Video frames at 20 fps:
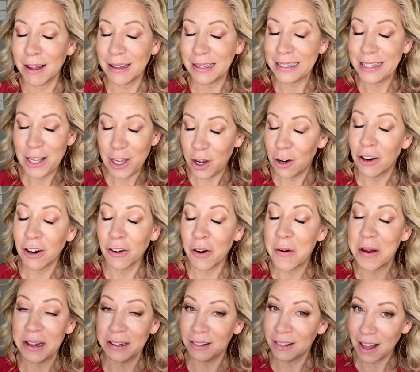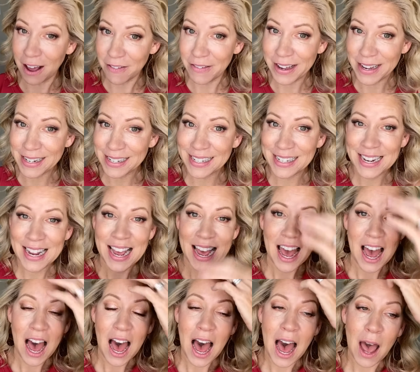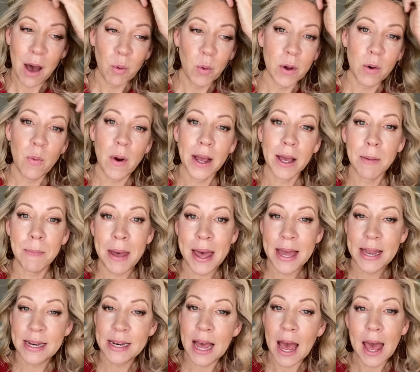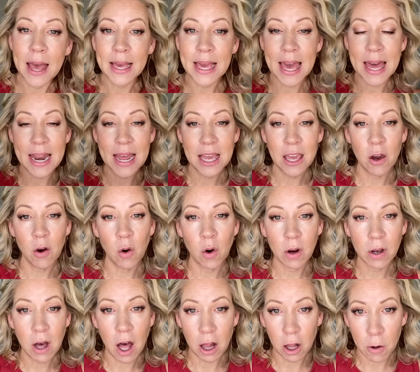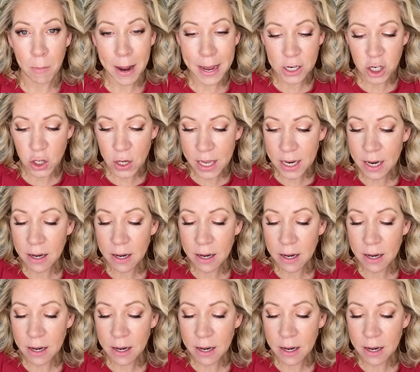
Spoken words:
you're going to love it. I would recommend getting your color match in,